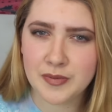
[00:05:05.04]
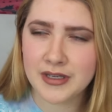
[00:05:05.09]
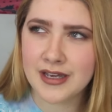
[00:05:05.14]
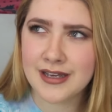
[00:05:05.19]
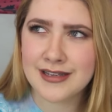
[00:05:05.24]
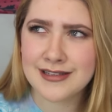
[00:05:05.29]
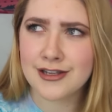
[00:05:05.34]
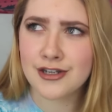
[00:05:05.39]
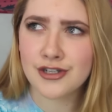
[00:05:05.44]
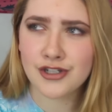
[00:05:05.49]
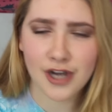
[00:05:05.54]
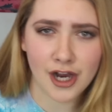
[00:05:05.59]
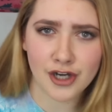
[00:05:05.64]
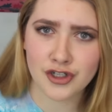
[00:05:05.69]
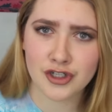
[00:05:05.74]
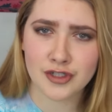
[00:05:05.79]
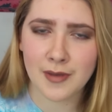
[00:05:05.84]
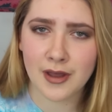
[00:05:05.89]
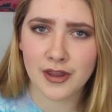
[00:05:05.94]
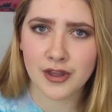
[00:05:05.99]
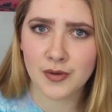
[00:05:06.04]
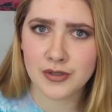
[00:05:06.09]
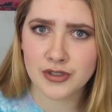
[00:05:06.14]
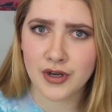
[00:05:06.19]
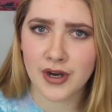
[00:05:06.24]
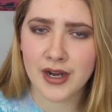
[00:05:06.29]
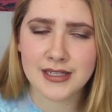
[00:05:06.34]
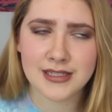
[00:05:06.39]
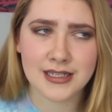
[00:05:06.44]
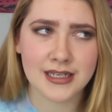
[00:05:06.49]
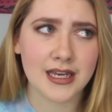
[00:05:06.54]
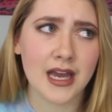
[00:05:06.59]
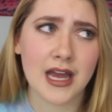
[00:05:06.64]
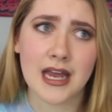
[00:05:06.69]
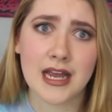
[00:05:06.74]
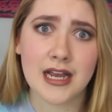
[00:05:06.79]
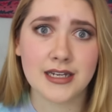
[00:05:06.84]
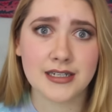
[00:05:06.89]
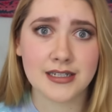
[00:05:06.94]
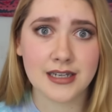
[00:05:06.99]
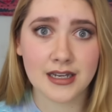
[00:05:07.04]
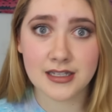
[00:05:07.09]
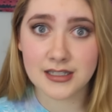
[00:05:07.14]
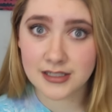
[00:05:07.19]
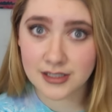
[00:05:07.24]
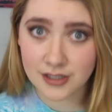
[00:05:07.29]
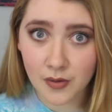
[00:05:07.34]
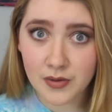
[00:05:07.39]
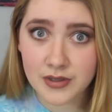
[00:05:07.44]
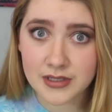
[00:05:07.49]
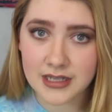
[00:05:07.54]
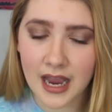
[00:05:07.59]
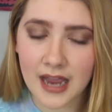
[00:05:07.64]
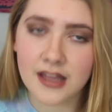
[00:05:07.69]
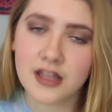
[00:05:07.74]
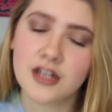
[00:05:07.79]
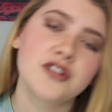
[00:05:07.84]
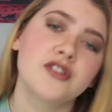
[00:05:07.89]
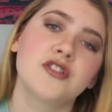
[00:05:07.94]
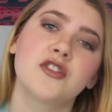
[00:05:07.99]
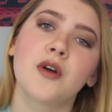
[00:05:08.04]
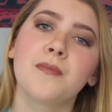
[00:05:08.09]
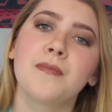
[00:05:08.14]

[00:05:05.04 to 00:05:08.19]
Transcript: because Josh's mother was crazy and so was Skylar's.